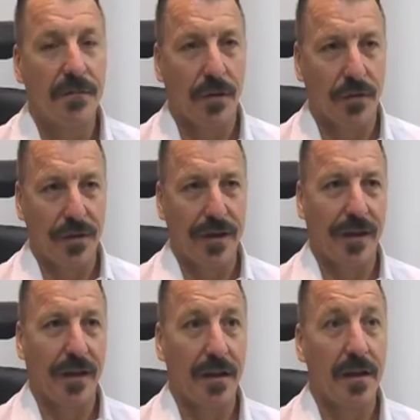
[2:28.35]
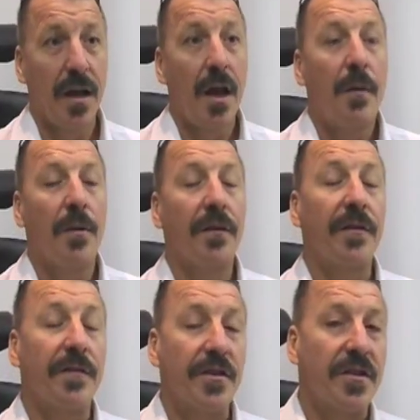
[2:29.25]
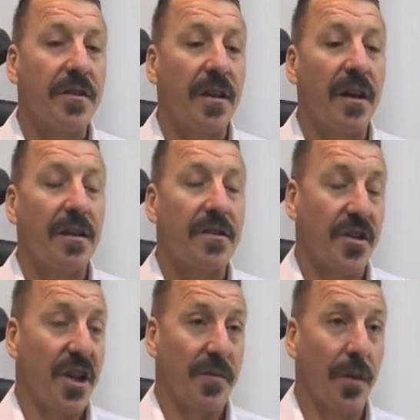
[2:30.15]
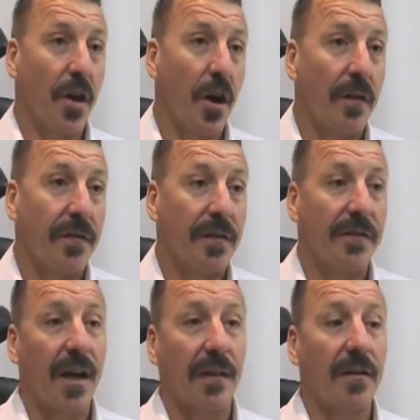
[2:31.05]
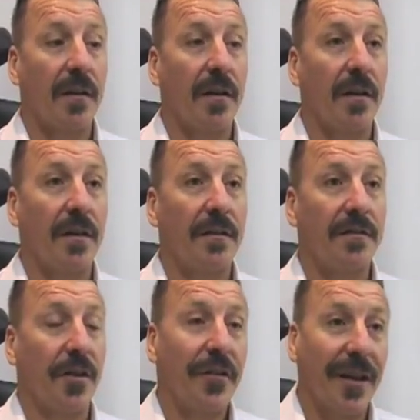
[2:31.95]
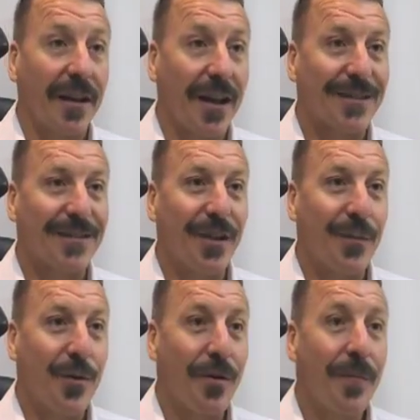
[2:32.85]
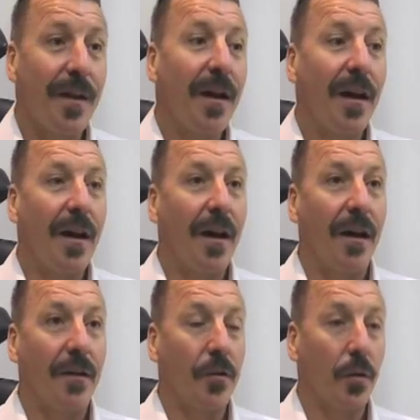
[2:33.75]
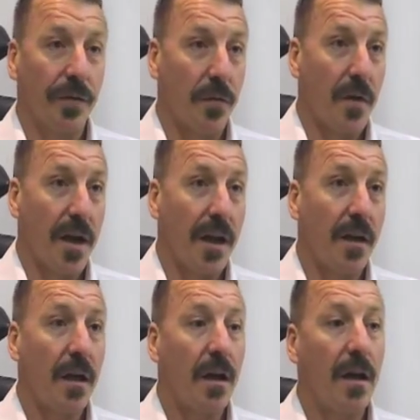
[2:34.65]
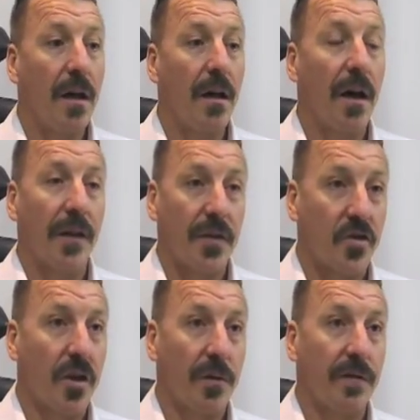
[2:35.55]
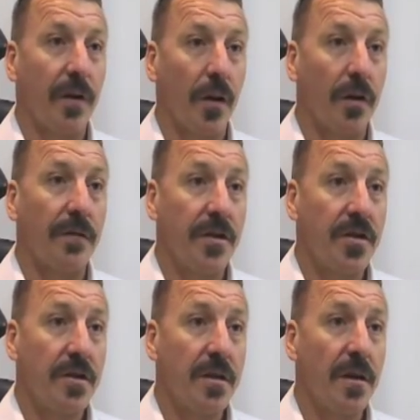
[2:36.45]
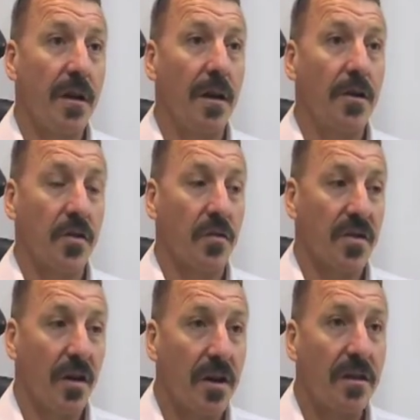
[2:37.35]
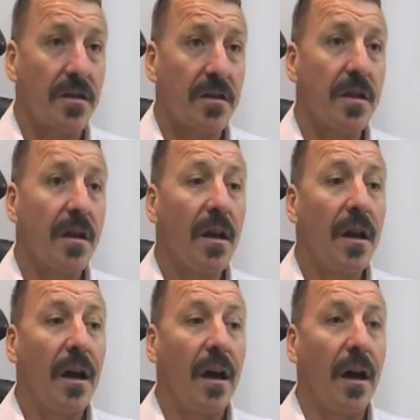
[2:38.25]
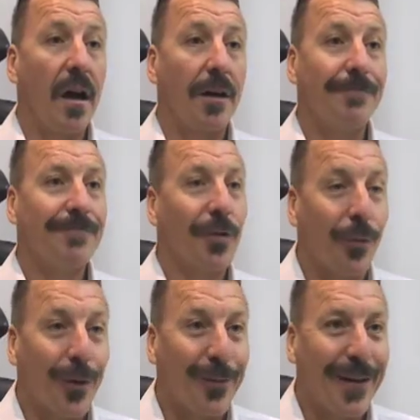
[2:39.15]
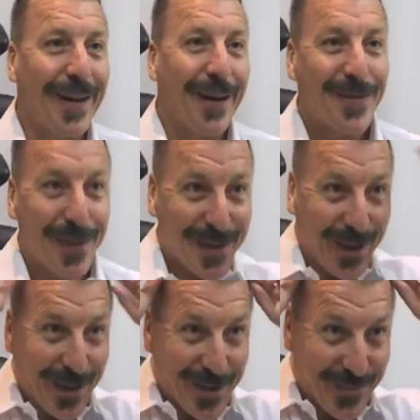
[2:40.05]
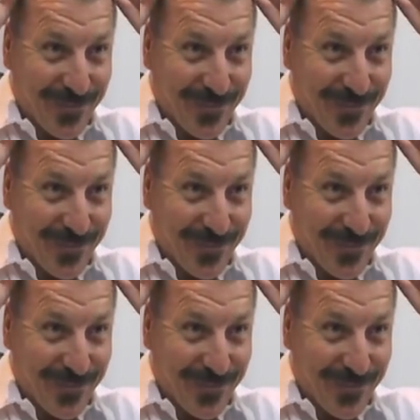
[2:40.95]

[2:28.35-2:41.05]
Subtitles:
I'll do that again. Perfect Vision has changed my life in the fact that I don't need glasses anymore, nor for reading. I had the treatment for long vision, short-sightedness. All what I wear now is my sunnies.